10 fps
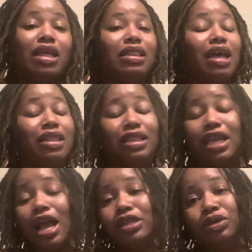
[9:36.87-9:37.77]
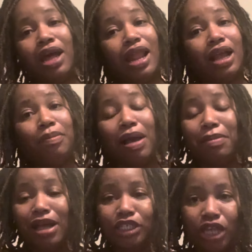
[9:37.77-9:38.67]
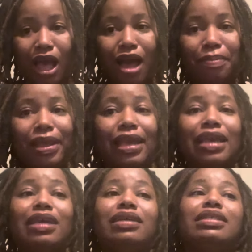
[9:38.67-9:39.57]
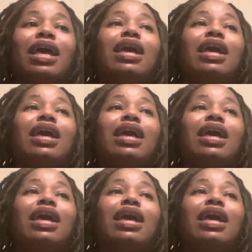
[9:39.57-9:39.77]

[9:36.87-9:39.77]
The other thing I do not like about my job is